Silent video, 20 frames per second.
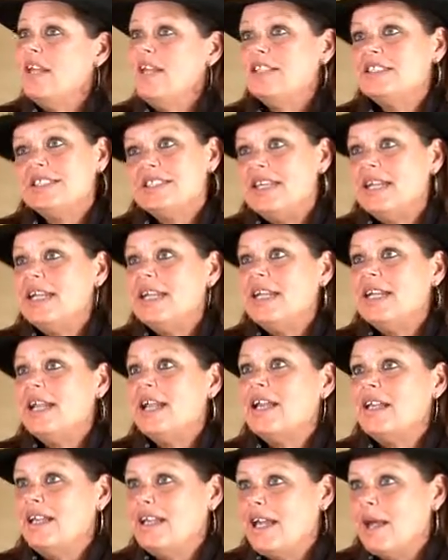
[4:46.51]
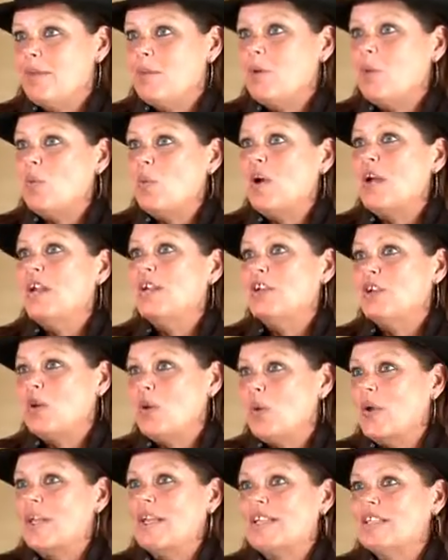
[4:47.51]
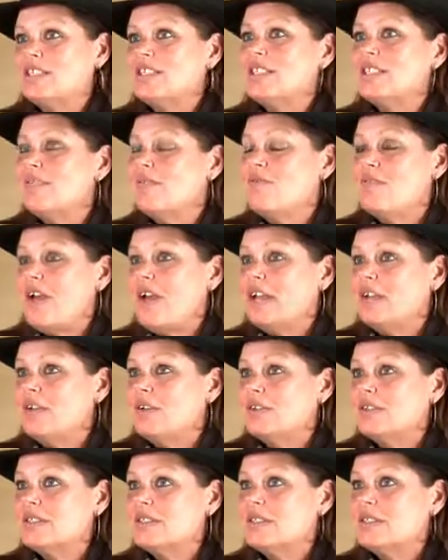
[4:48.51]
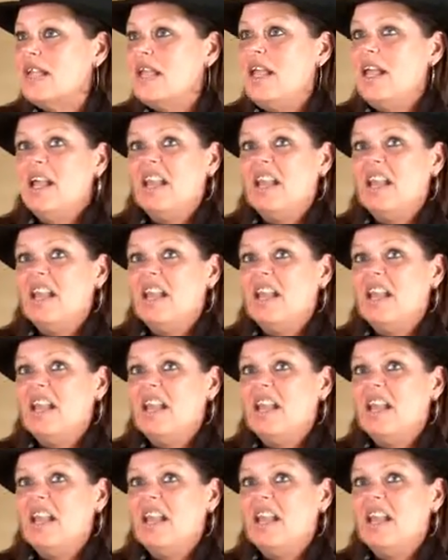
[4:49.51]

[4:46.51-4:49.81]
sitting #1 going into the finals.